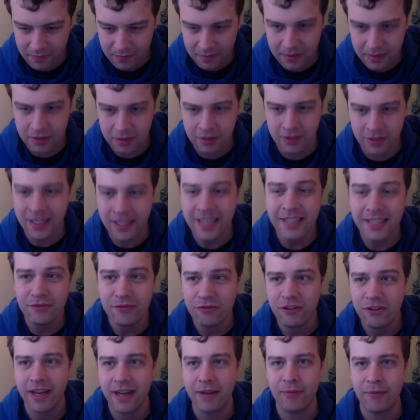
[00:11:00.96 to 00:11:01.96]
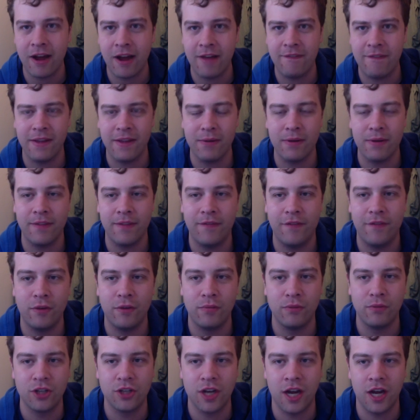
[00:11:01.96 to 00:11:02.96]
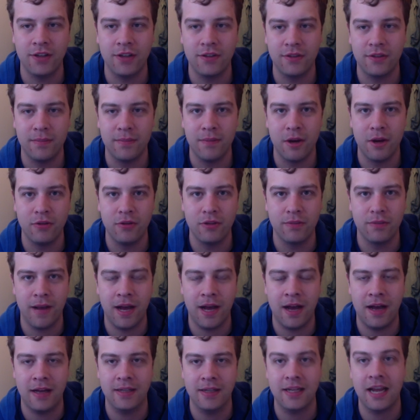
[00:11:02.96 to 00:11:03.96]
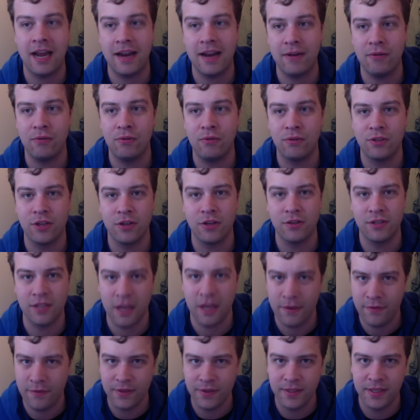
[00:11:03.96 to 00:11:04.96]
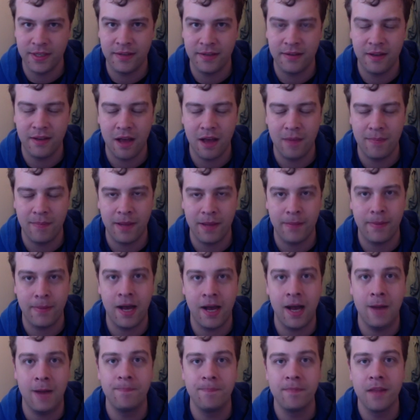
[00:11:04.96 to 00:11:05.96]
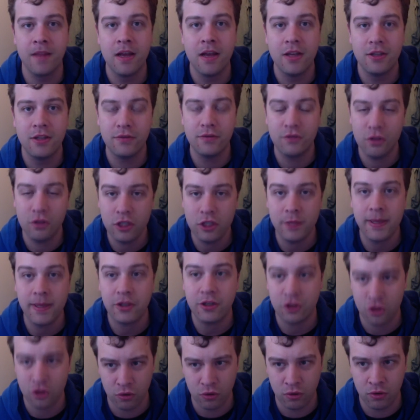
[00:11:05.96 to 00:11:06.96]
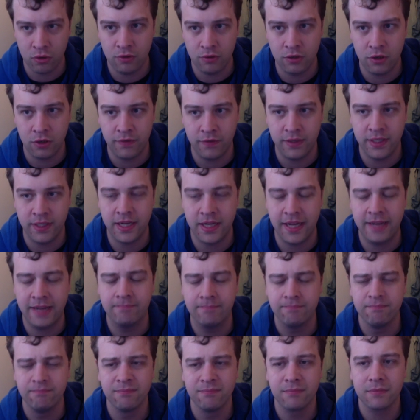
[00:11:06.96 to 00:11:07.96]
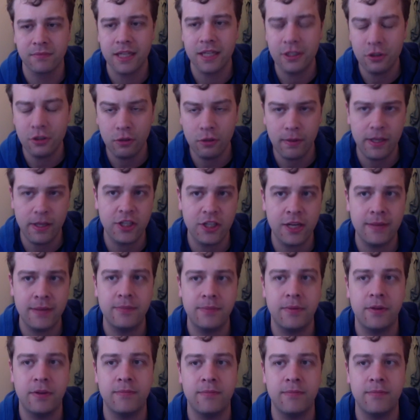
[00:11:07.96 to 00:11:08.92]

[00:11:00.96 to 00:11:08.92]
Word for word: because that's really where I think where the film shines for the most part and also suffers in a big part. So I've talked about Jaws, obviously. Let's talk about James Bond